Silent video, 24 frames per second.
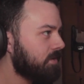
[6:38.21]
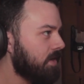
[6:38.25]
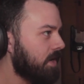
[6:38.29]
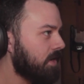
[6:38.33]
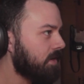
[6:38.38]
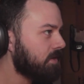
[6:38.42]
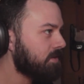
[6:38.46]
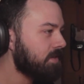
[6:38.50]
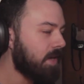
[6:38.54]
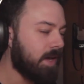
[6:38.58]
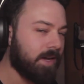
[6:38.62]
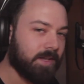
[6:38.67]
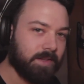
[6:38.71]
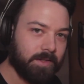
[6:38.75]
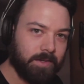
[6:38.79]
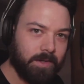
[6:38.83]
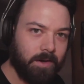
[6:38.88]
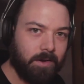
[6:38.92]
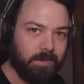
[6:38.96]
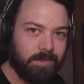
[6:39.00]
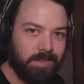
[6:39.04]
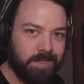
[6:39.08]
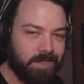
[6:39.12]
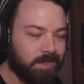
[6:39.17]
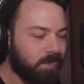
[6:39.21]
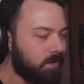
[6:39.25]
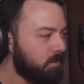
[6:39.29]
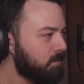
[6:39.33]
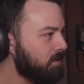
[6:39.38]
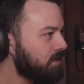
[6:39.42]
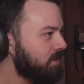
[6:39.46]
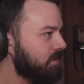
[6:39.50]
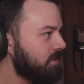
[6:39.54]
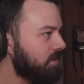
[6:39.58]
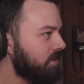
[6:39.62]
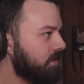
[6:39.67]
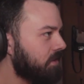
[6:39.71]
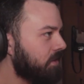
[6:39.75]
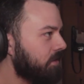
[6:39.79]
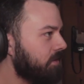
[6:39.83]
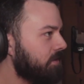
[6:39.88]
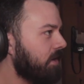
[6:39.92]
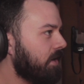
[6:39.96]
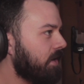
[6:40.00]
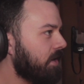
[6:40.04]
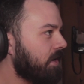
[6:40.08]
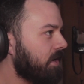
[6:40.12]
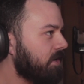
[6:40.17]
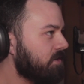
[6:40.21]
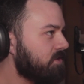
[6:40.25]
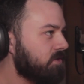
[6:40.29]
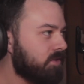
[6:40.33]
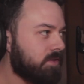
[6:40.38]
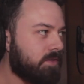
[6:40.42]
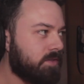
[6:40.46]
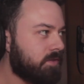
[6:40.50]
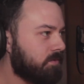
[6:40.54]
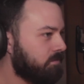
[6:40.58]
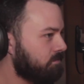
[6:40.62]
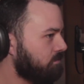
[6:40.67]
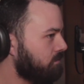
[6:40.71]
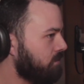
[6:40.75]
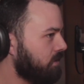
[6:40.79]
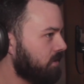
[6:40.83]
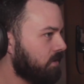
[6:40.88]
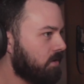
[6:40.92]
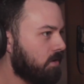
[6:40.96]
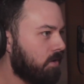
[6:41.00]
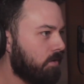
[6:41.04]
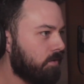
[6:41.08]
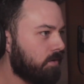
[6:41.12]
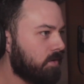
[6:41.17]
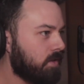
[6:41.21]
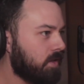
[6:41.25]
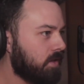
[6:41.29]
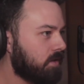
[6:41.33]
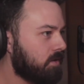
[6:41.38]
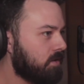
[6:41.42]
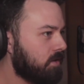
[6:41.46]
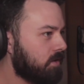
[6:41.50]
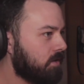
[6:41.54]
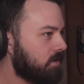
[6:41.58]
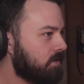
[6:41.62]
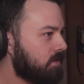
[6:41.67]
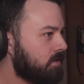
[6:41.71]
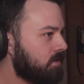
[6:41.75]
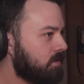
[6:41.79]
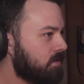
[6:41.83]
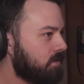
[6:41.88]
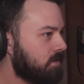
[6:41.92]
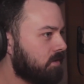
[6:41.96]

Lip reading: Not exactly on key, but And I've just been going like this.